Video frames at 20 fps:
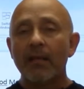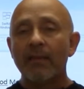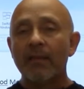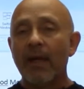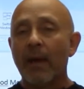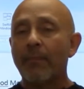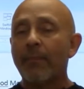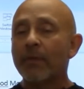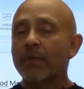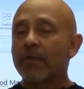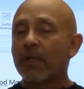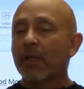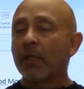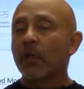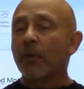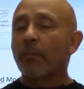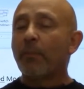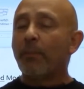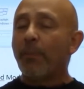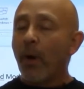that
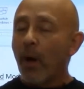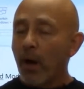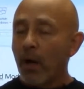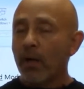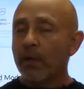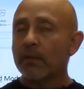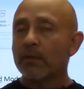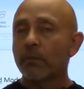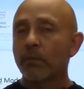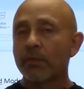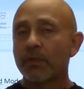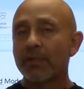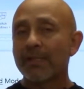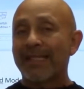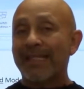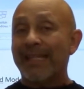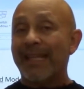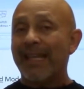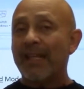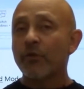particular part, which is
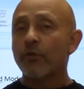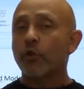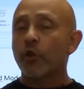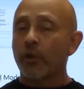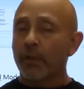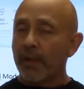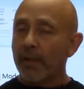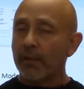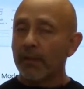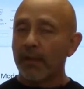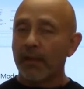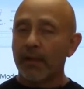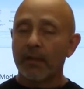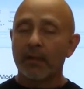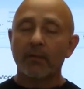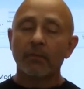the internet layer,